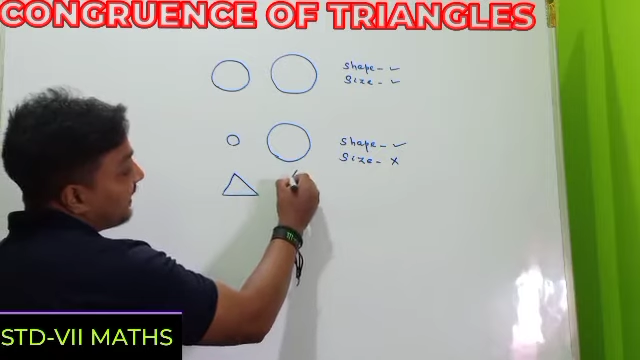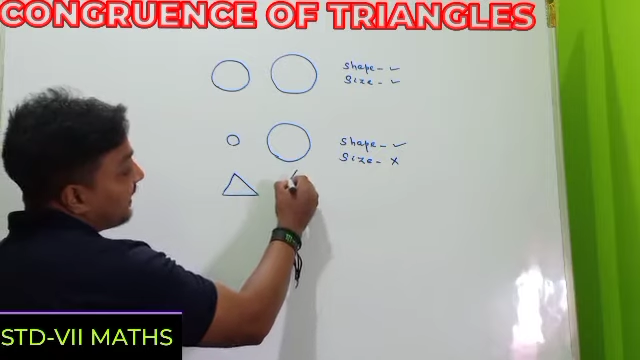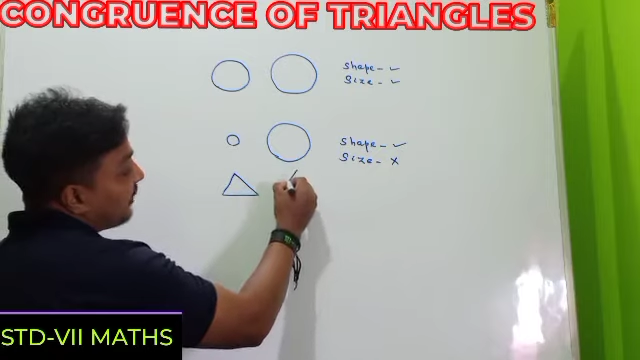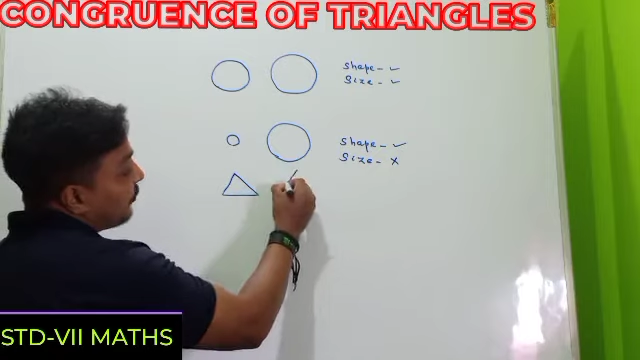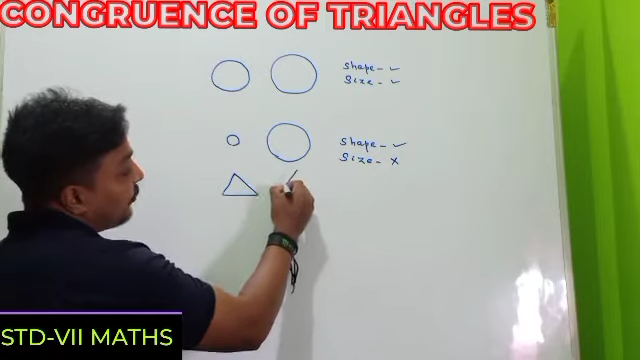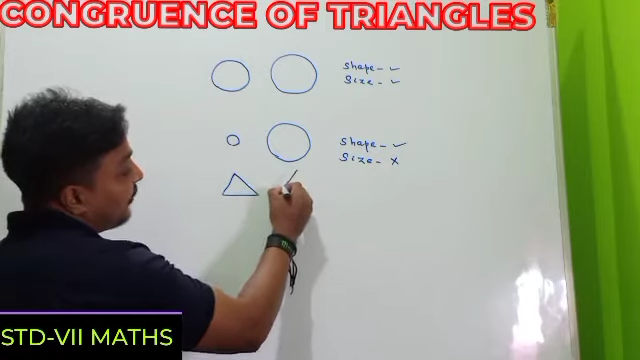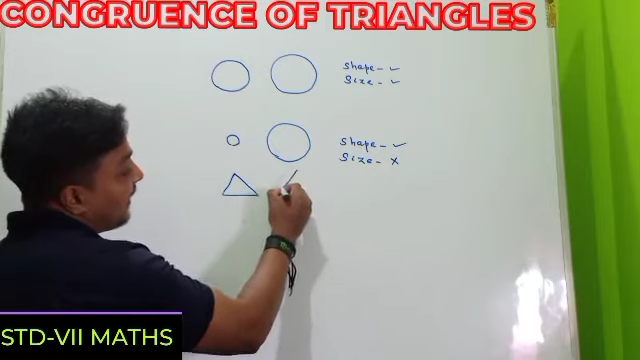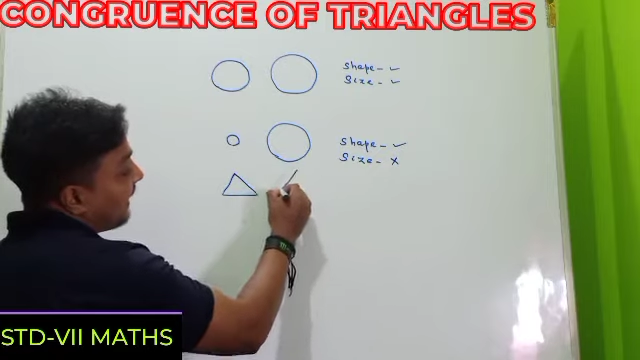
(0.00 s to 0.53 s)

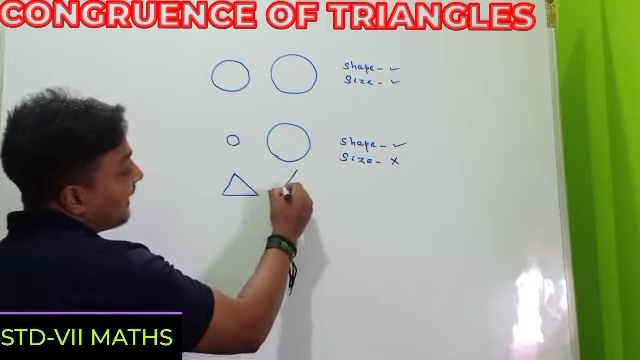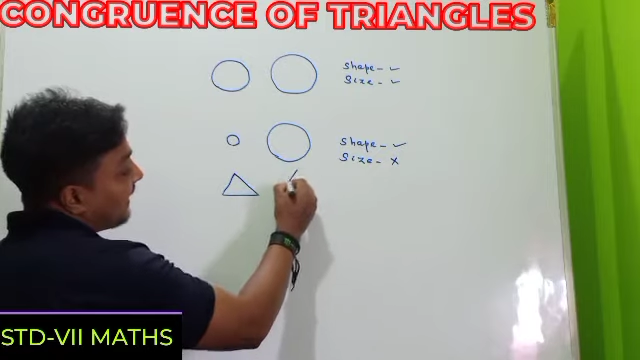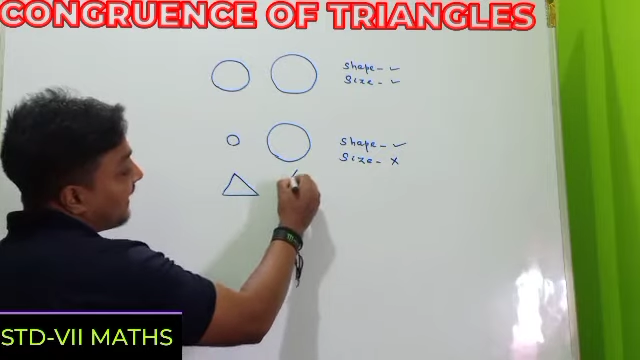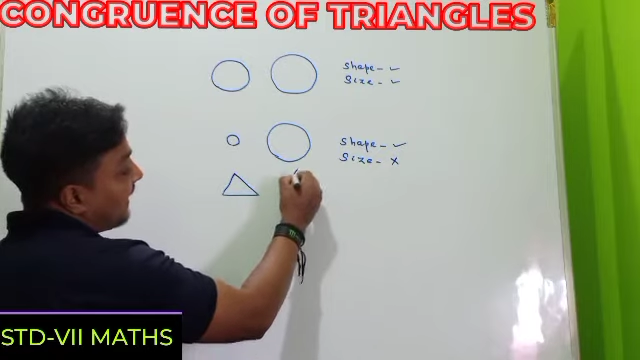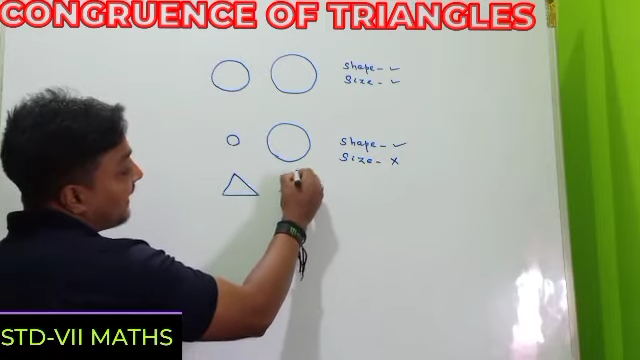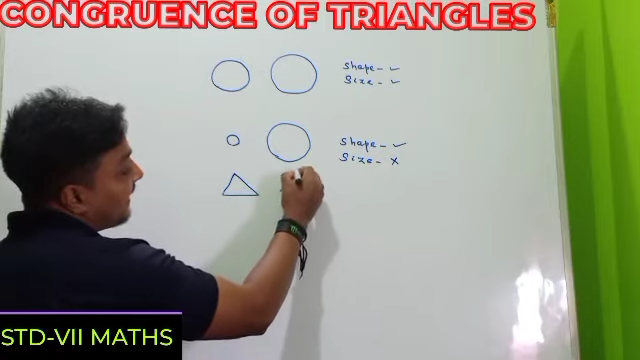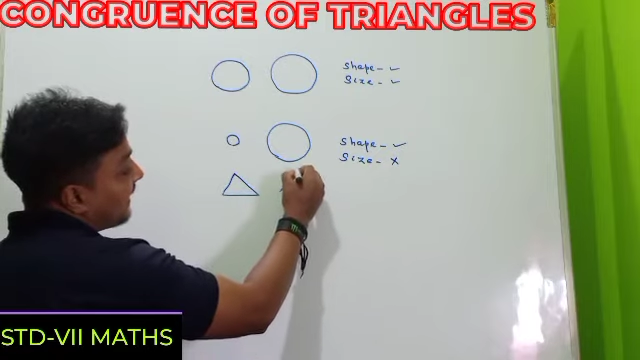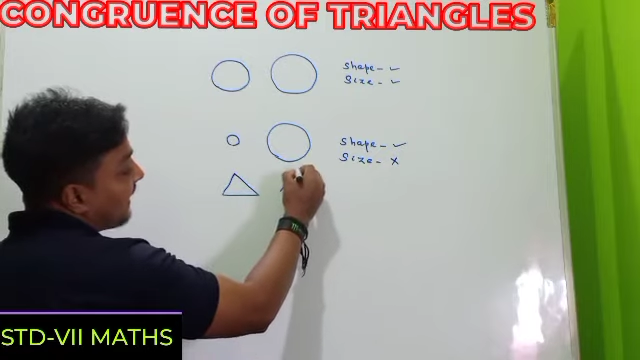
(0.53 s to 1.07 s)

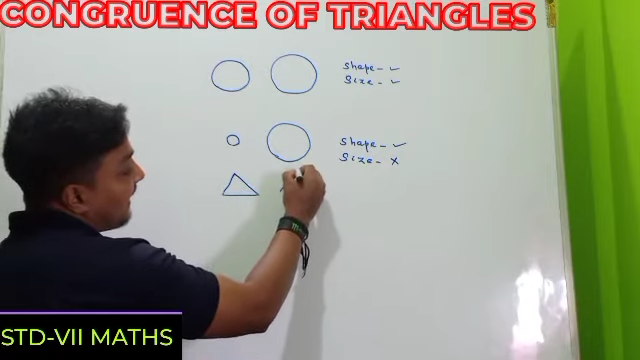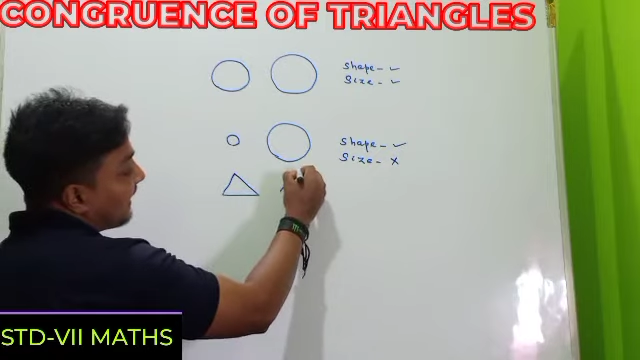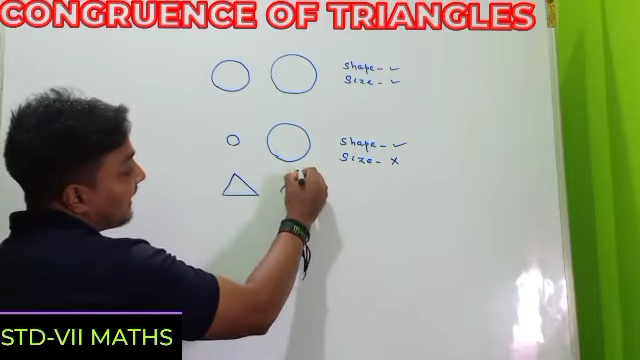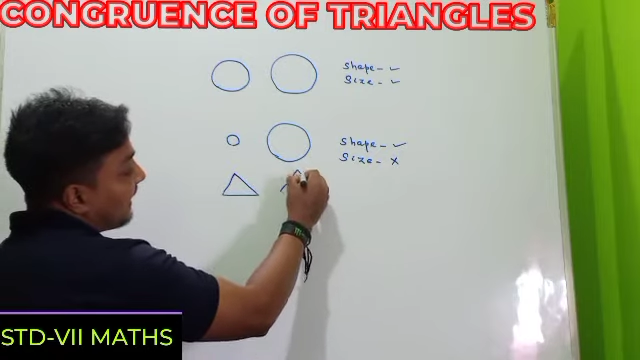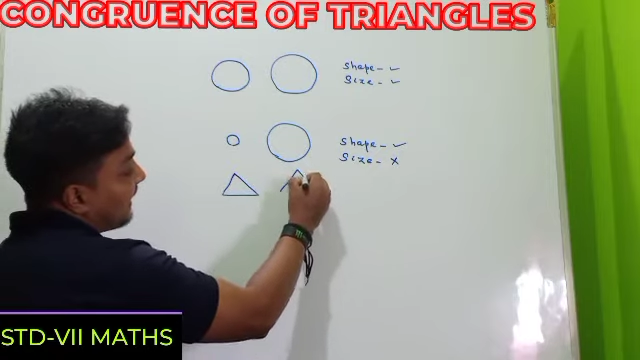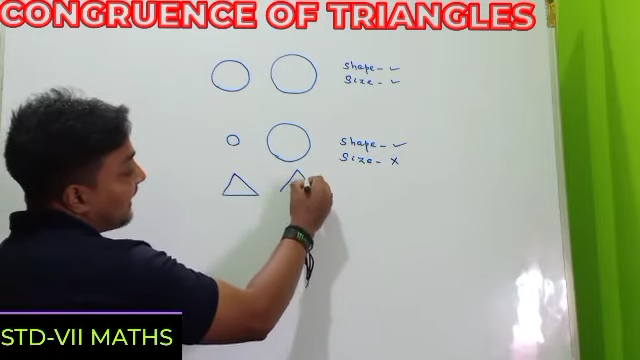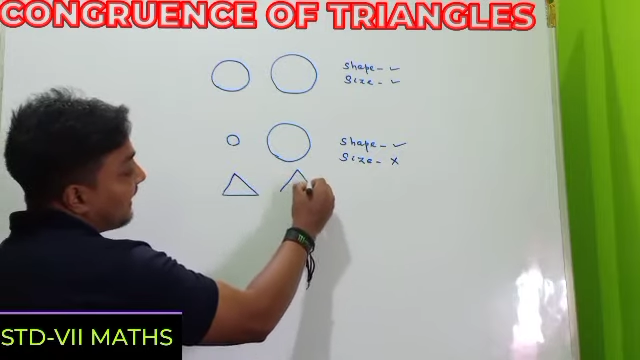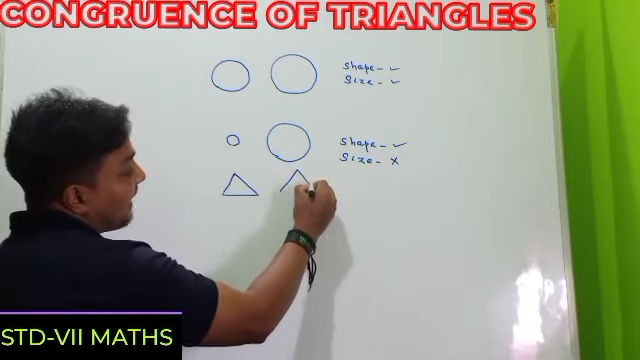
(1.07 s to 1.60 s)
equilateral
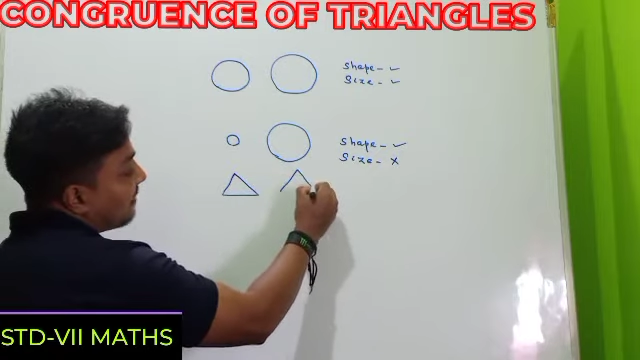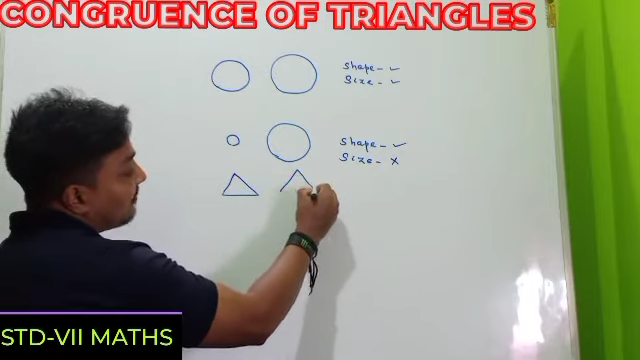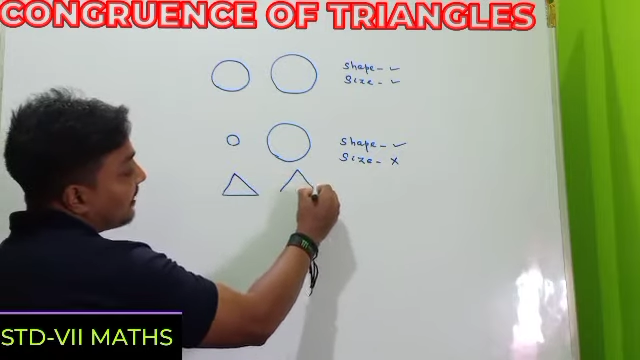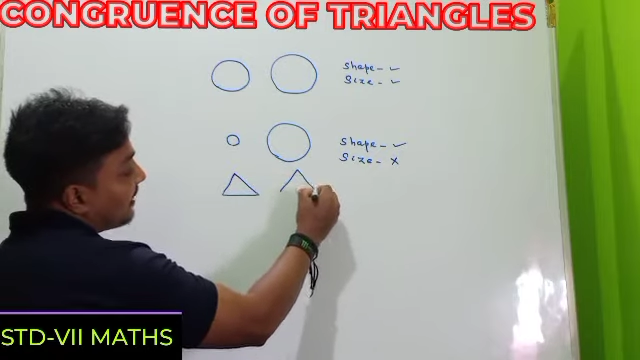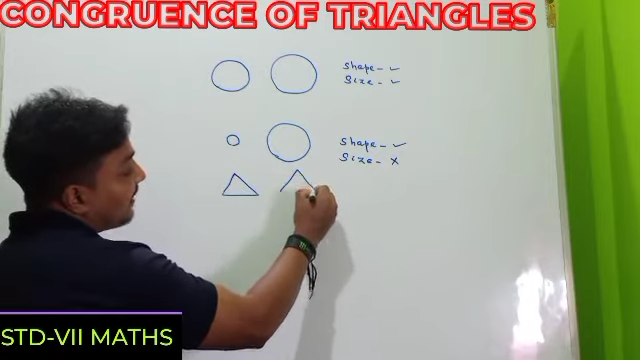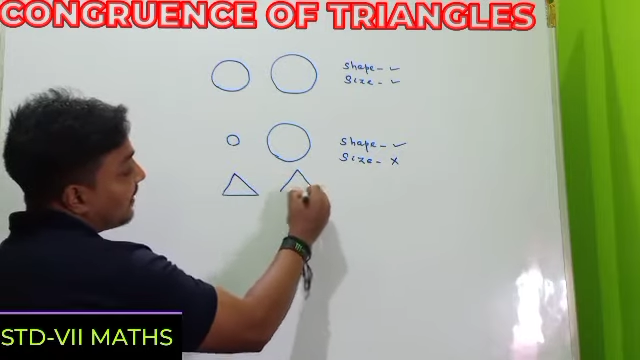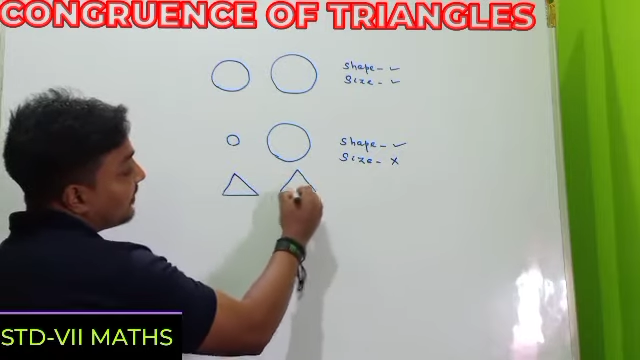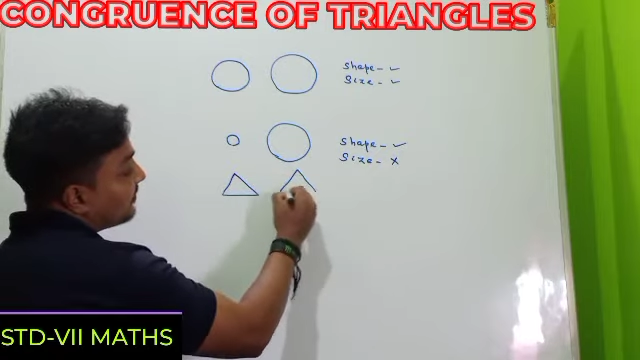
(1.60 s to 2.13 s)
triangle I have
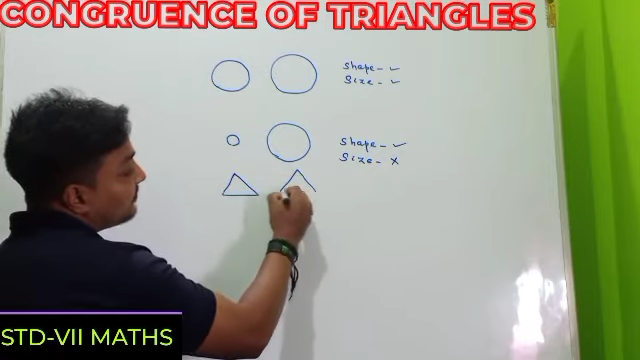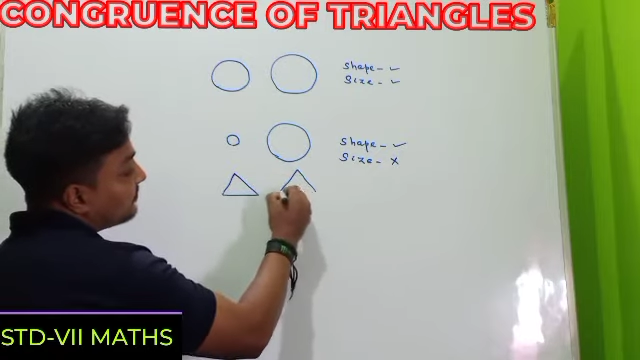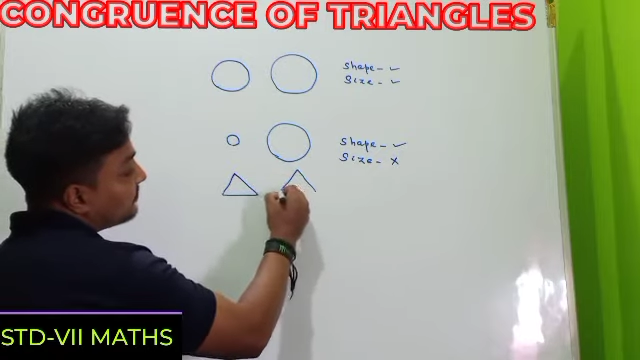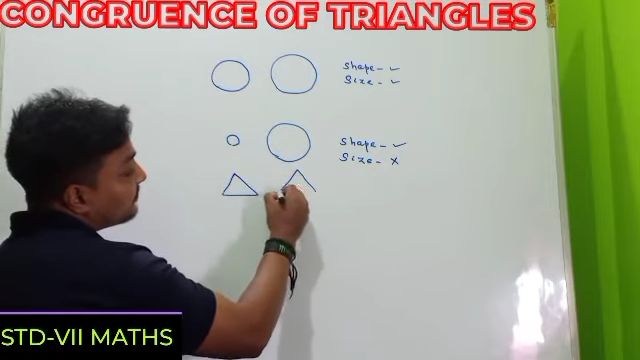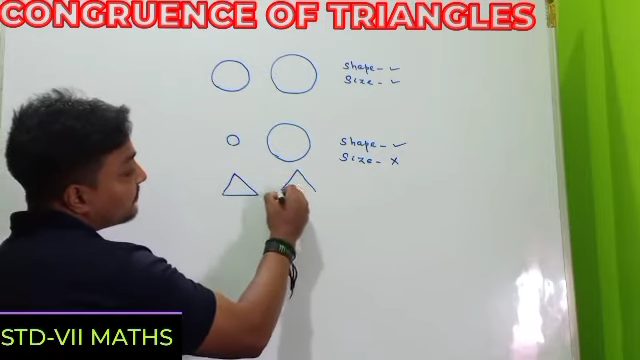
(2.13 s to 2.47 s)
drawn.